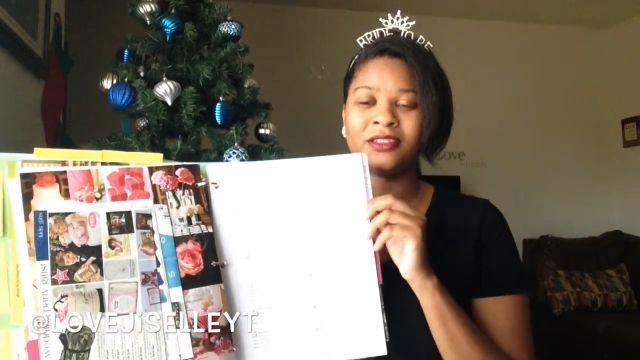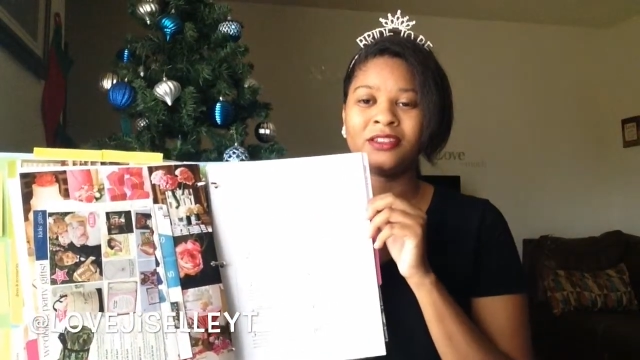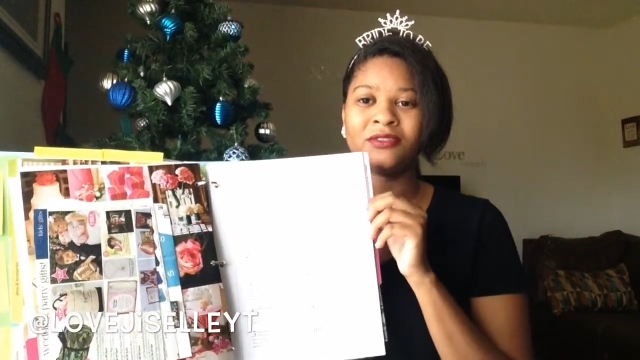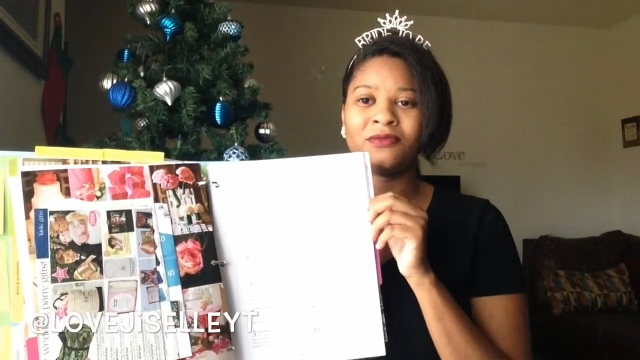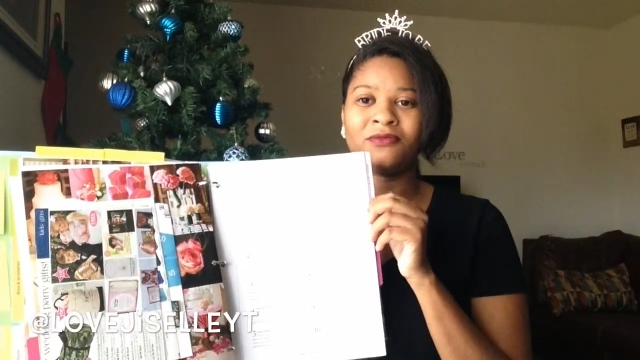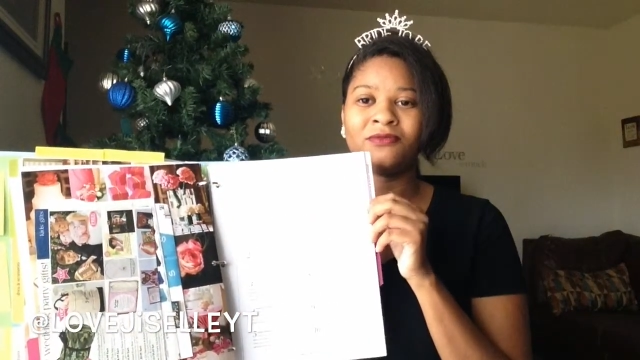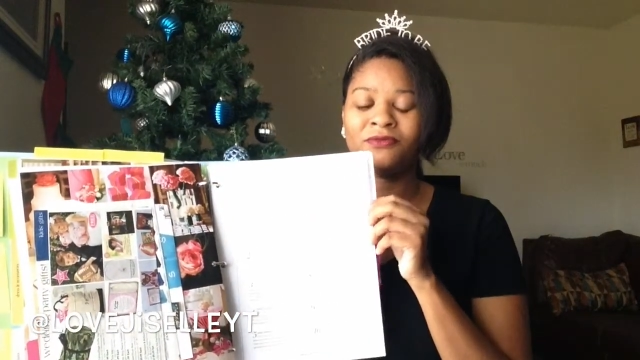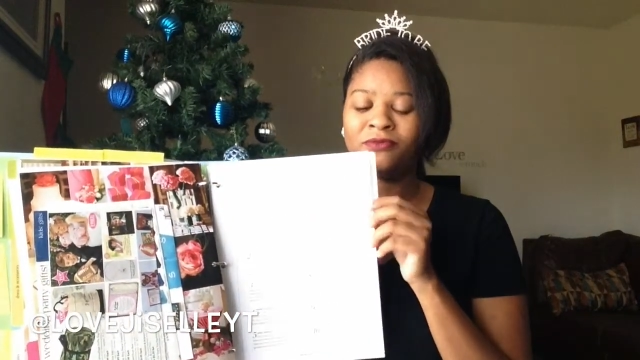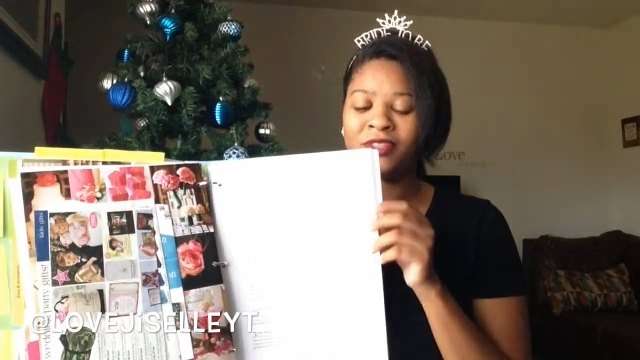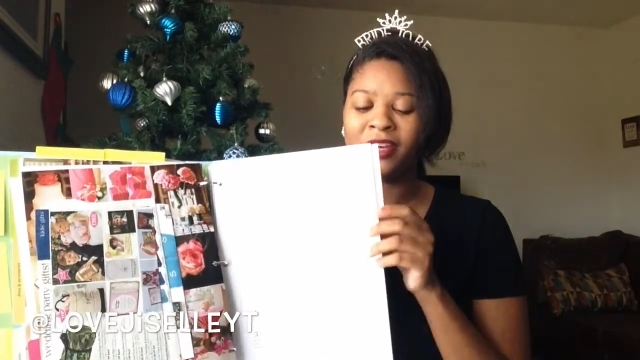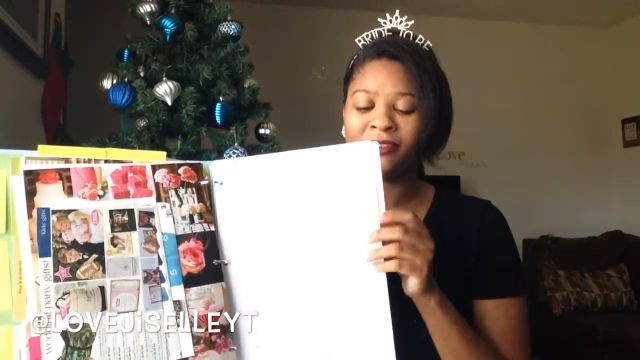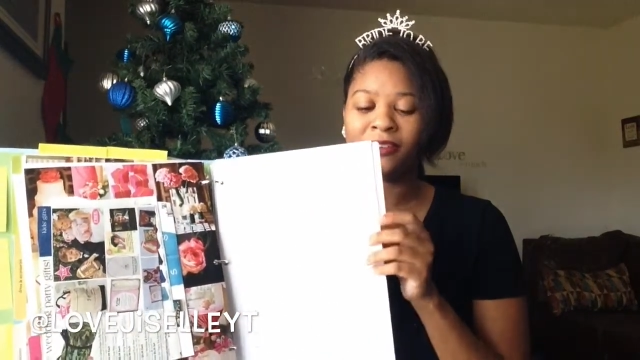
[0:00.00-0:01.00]
It's
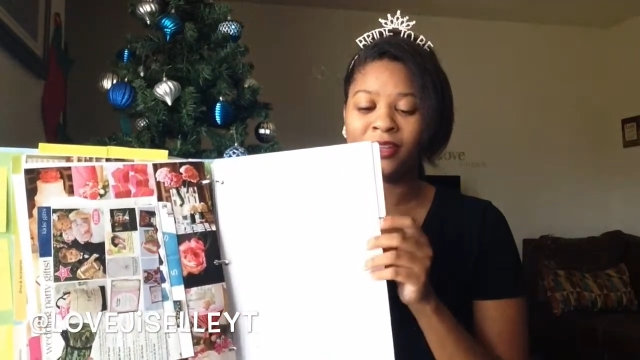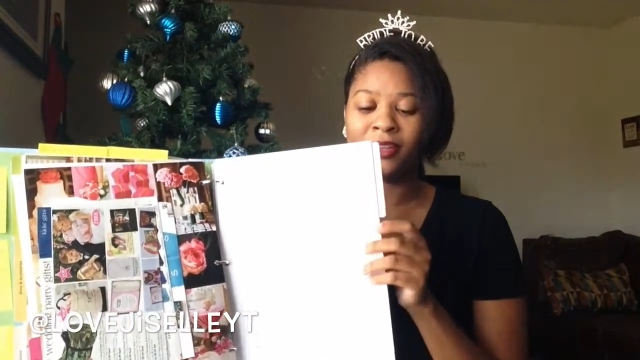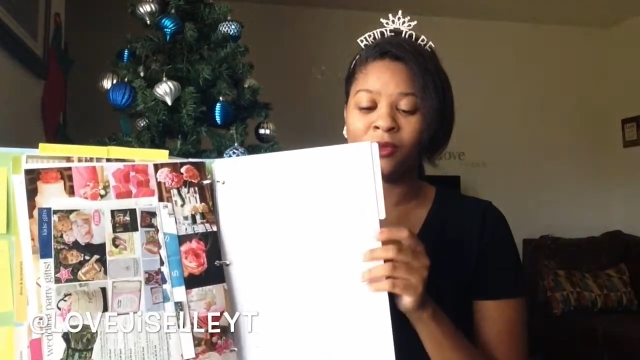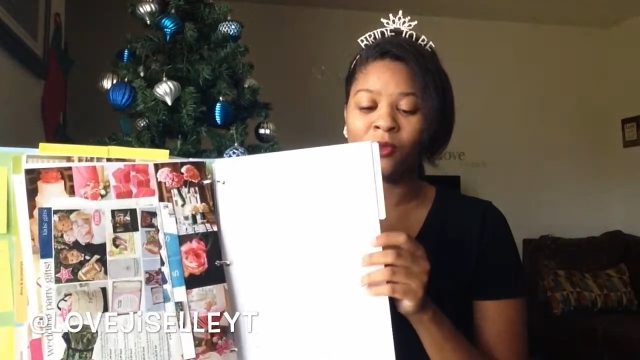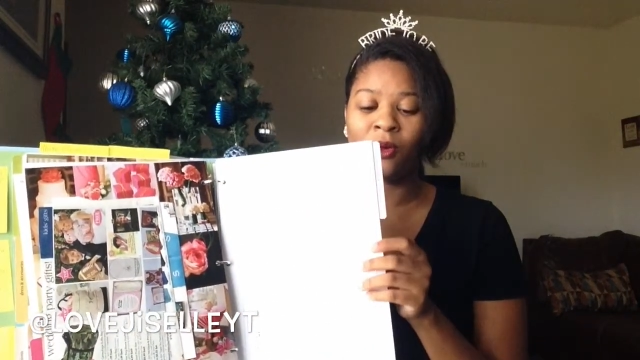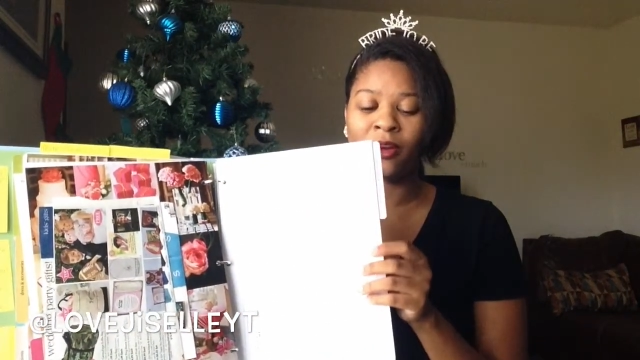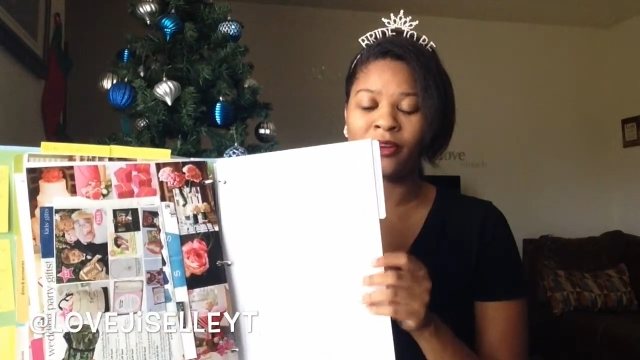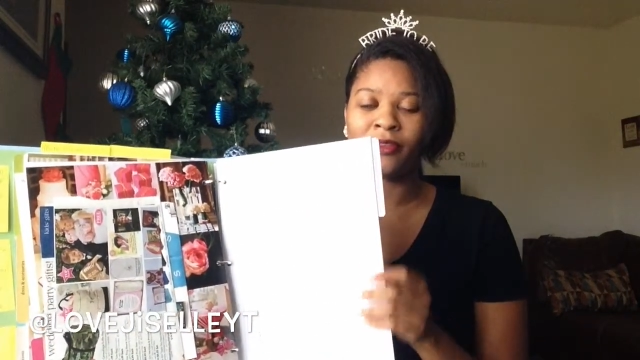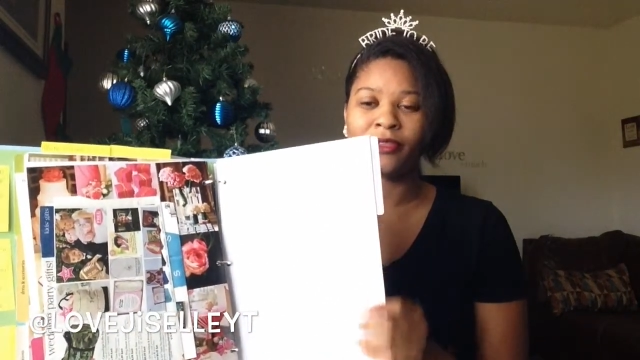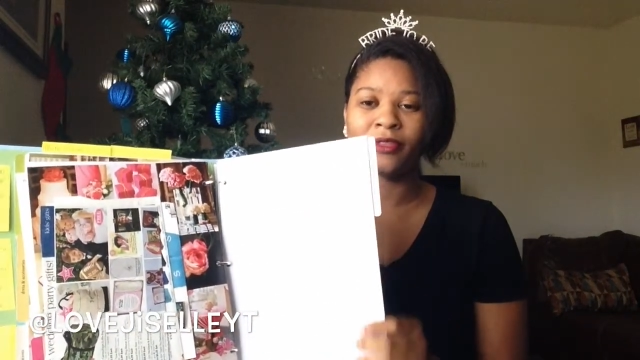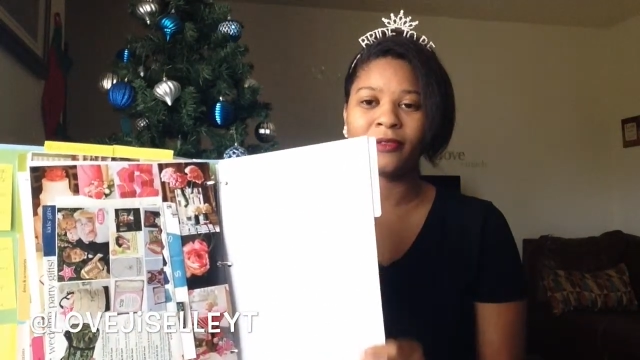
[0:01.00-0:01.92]
definitely worth